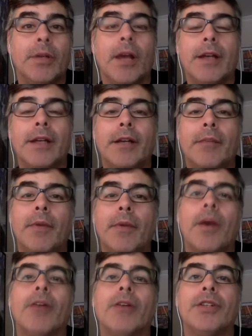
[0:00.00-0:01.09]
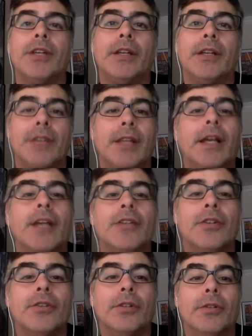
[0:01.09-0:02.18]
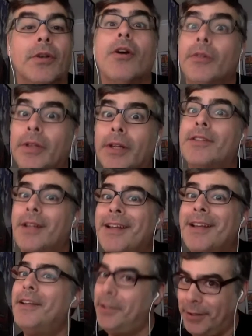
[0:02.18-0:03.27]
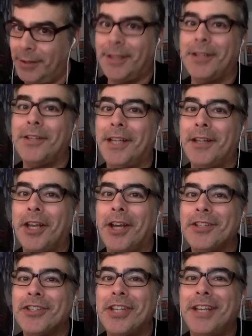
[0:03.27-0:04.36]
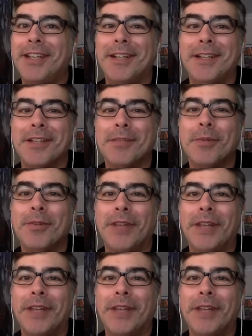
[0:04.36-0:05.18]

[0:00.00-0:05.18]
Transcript: an on-air apology because I think I told you, oh, you're gonna get the Unseen in this movie,